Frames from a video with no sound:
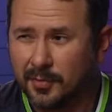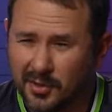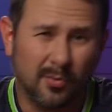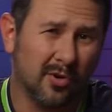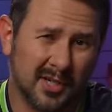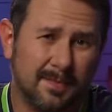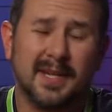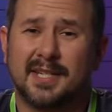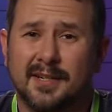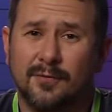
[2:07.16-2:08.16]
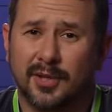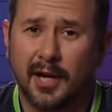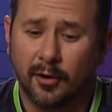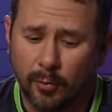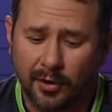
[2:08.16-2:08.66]
much more expensive with
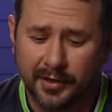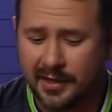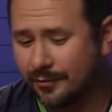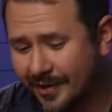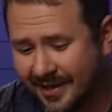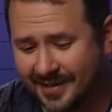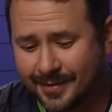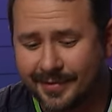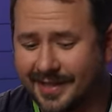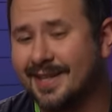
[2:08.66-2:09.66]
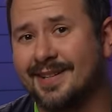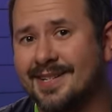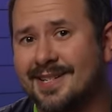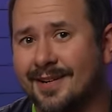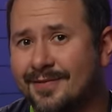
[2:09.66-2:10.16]
higher quality ingredients, but again,
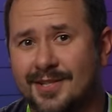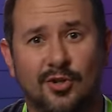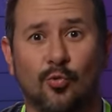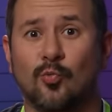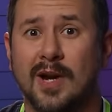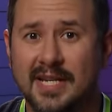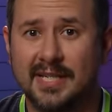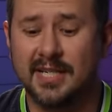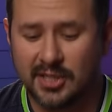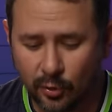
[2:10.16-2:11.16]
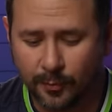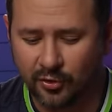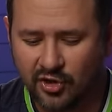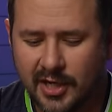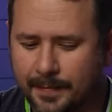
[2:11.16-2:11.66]
this stuff is crazy super
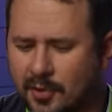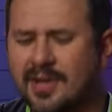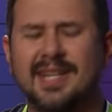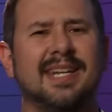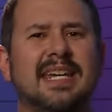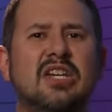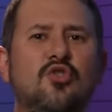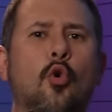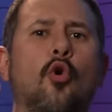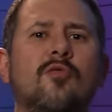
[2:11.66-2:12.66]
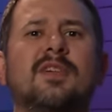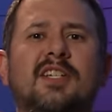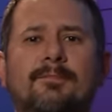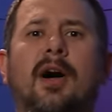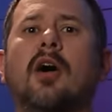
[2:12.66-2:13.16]
cheap. You can get
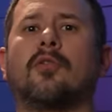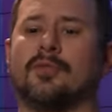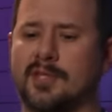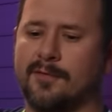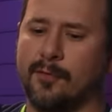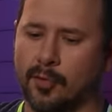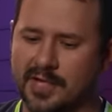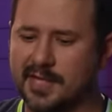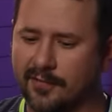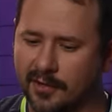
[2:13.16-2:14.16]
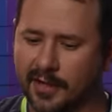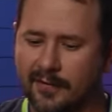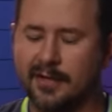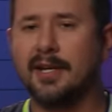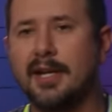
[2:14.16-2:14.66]
enormous bottles of
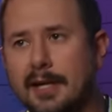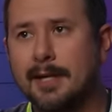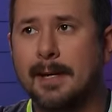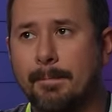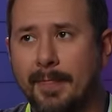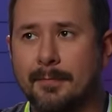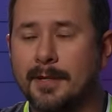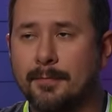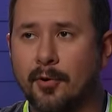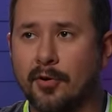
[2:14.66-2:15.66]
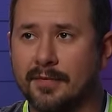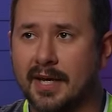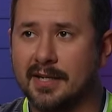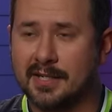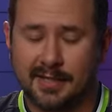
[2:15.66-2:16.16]
4711, and, and part of
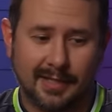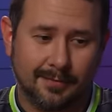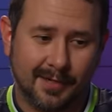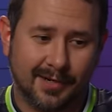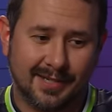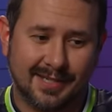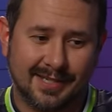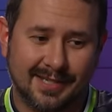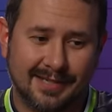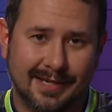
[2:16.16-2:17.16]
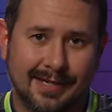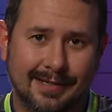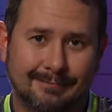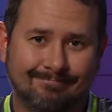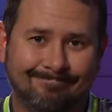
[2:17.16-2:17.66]
that is, again, because it's
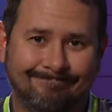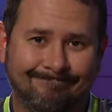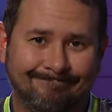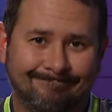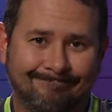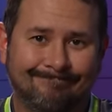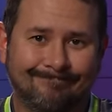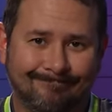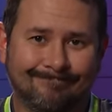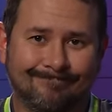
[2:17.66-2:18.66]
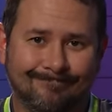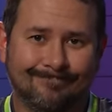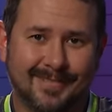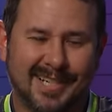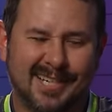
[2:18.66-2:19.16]
uh, hmm,
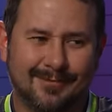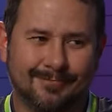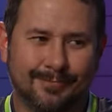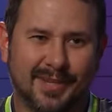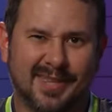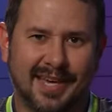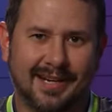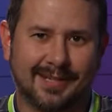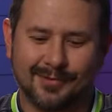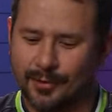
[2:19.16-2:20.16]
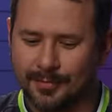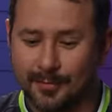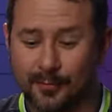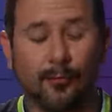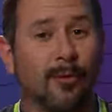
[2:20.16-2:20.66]
kind of pathetic in terms
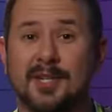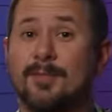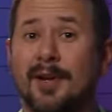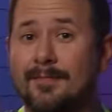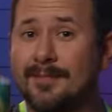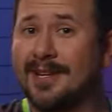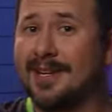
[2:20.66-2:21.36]
of performance. But